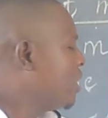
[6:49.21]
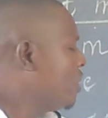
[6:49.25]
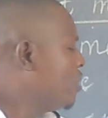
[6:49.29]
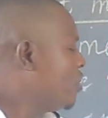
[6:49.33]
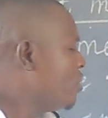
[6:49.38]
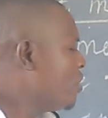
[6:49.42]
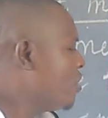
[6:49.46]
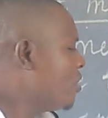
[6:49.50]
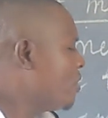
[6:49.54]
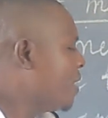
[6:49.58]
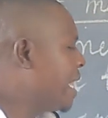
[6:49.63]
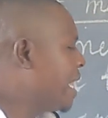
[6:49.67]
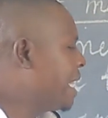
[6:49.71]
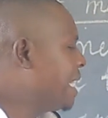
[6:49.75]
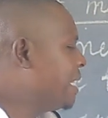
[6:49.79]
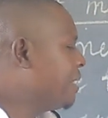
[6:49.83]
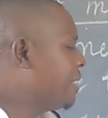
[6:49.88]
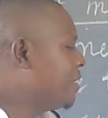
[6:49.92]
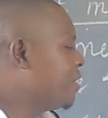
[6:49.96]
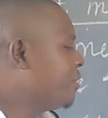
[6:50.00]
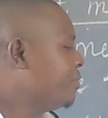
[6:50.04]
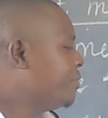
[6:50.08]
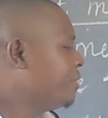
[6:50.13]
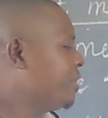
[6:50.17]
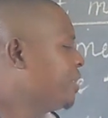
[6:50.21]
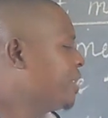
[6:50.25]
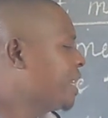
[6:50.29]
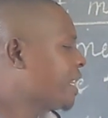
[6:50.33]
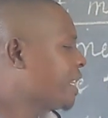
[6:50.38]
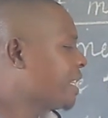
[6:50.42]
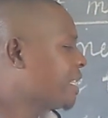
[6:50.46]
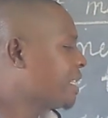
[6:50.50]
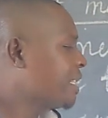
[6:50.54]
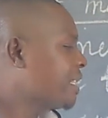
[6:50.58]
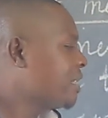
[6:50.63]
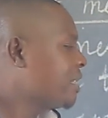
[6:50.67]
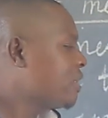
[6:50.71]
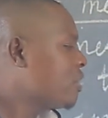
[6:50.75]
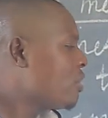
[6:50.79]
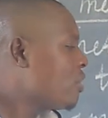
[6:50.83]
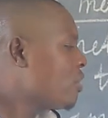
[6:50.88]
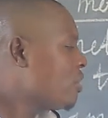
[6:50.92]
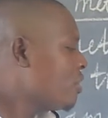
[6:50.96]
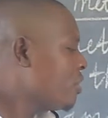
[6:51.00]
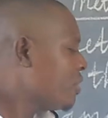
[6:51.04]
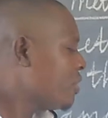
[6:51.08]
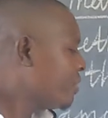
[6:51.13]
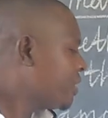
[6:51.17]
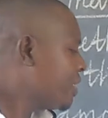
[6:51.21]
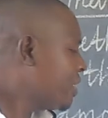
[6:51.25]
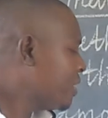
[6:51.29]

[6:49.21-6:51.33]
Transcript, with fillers: lower the object or